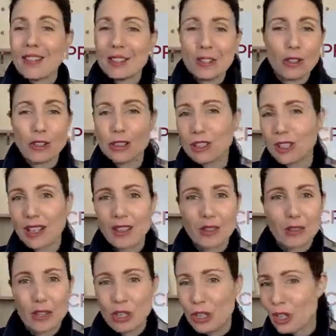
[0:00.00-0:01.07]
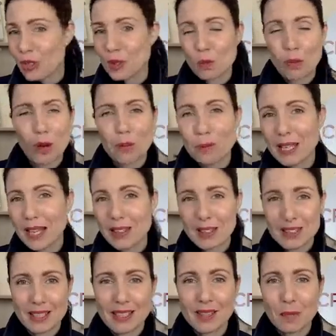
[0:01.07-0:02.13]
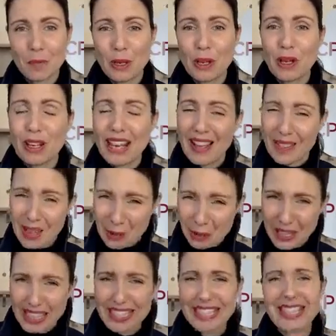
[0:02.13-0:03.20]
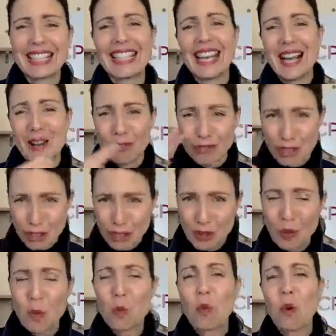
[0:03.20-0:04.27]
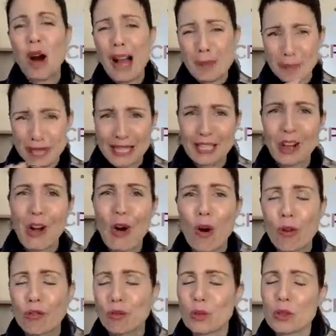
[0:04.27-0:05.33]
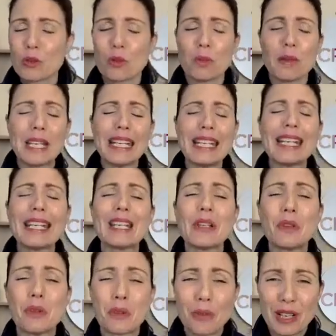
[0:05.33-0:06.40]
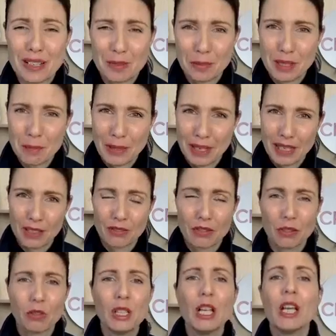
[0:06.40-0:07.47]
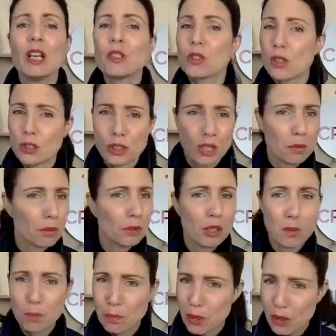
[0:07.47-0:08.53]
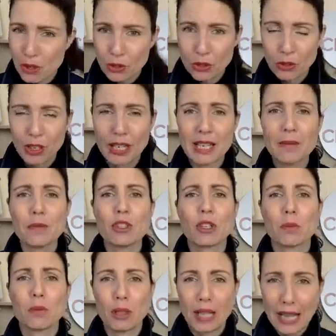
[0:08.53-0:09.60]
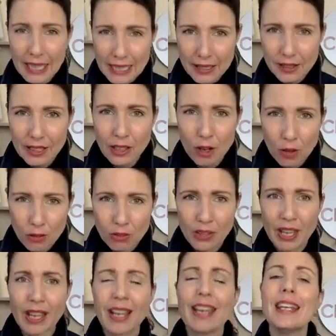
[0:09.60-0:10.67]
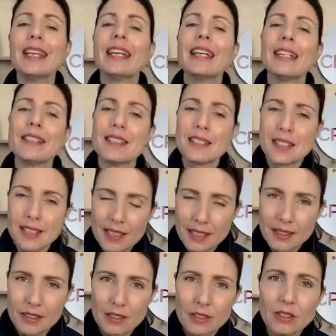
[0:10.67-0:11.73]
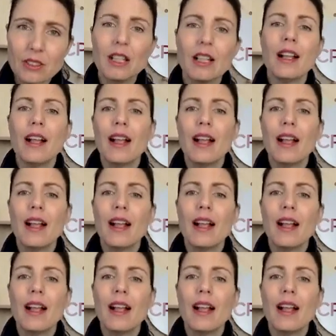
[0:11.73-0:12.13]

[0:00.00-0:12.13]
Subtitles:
the doctor or the nurse won't be able to see the burn and they will actually have to wipe it off, which will be incredibly painful. So don't put a burn cream, don't put anything on there until